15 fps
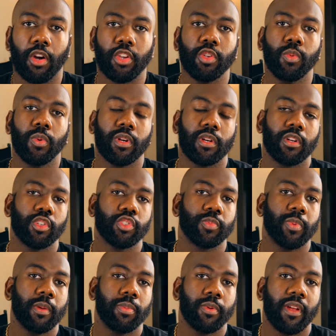Are you one of those
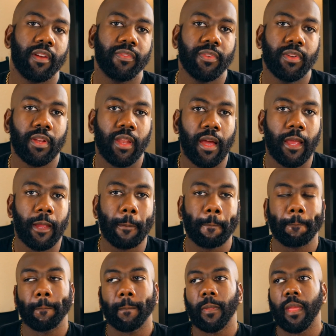people that feel like,
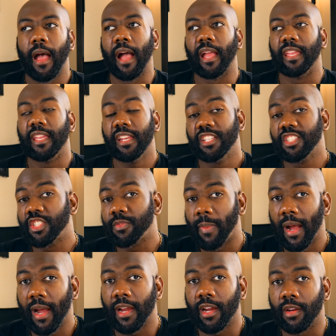I get
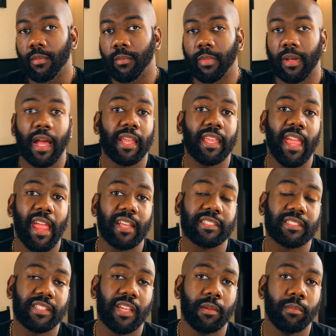inspired, but I can't
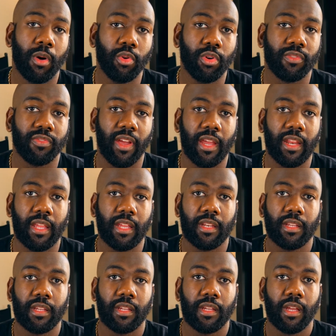stay motivated?
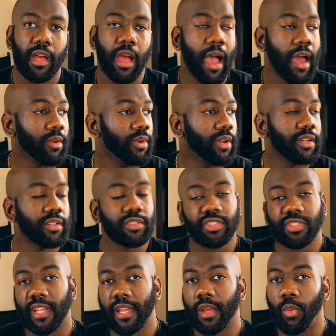I don't
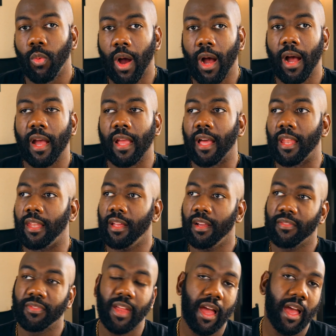understand why. I
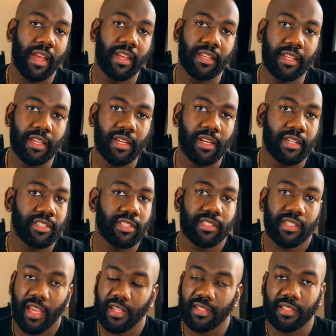love the idea, I
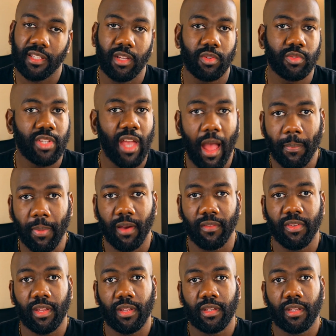just can't stay on top
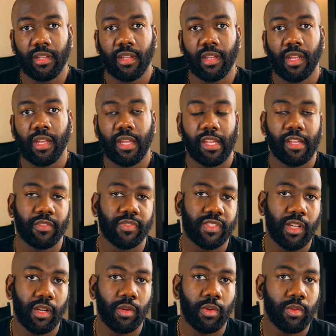of it. If
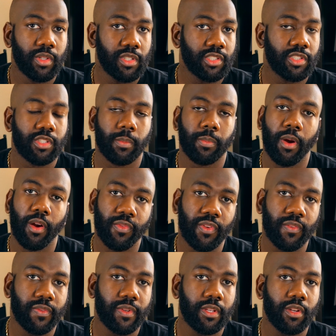so, this is the
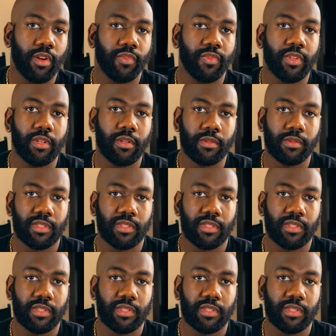perfect video for you.